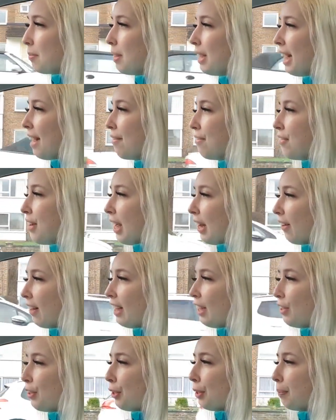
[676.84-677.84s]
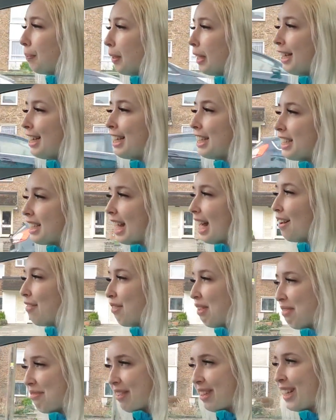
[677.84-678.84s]
to be a very Uber Eats
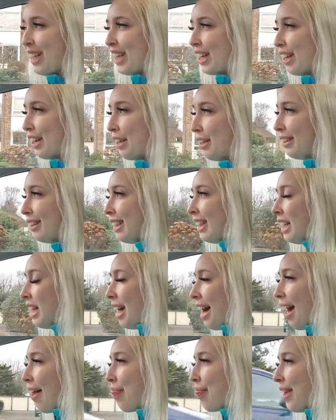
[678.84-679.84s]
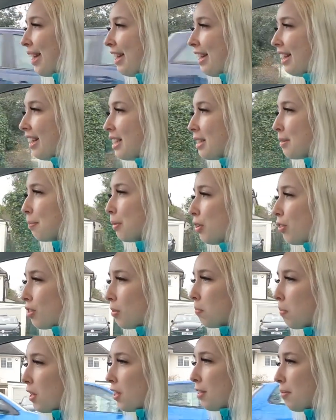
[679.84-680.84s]
heavy video. I think it's
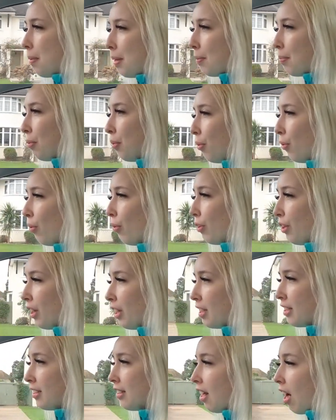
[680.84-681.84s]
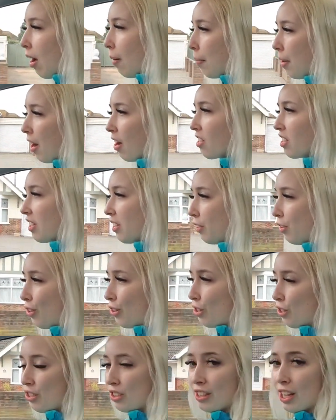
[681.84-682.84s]
because most people order Starbucks and
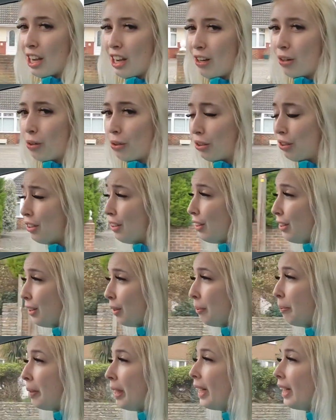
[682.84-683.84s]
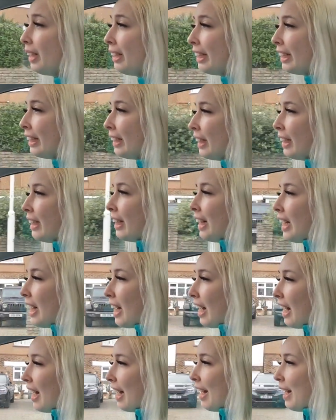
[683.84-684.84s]
Costa on Uber.
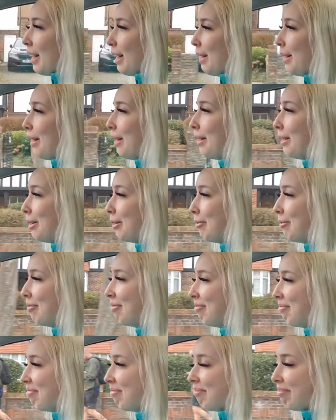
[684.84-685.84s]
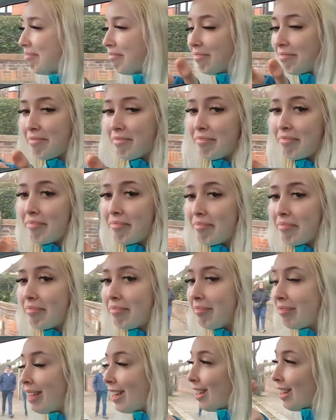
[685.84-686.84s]

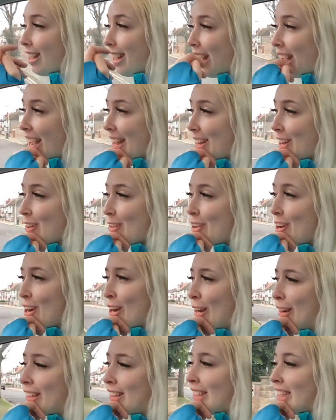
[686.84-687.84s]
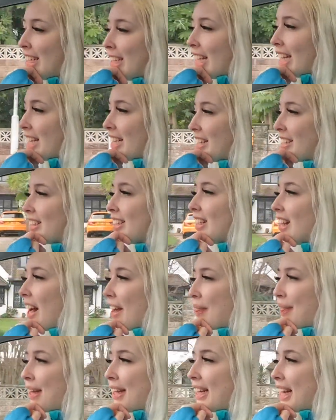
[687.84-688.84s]
Um, I don't know. It doesn't,
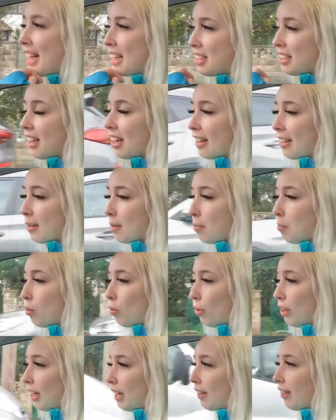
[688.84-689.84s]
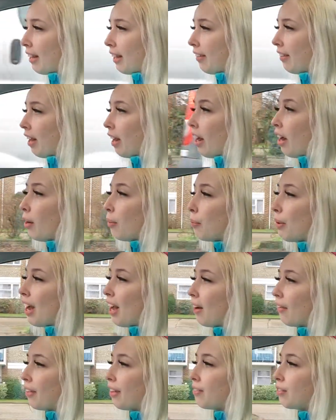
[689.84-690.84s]
I think that's like a morning thing though. Oh
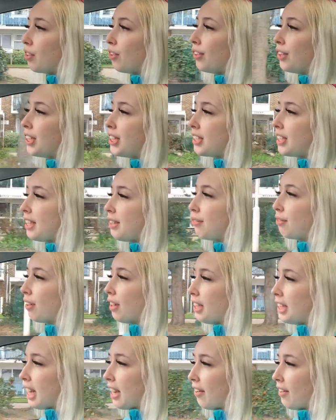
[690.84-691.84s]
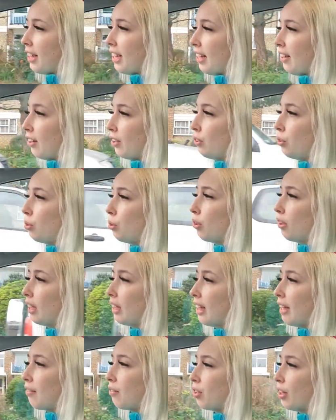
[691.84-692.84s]
wow, they've got on the seafront down here in
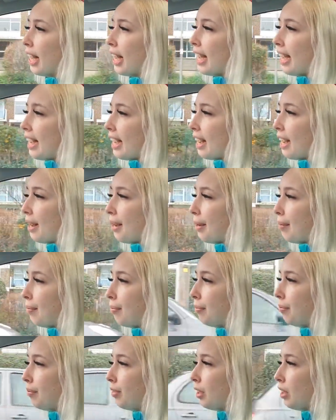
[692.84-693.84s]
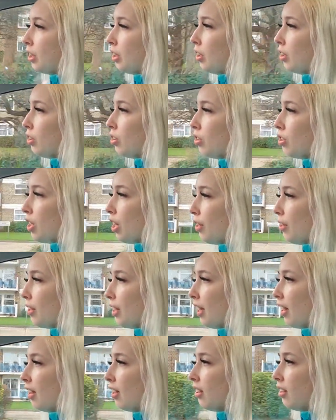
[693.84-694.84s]
Goring, they've got a um,
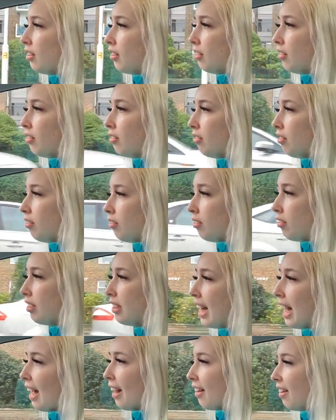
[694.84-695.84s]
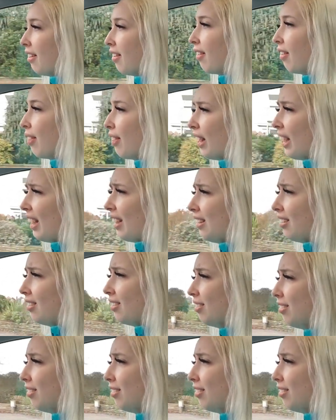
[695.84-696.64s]
donut stand thing.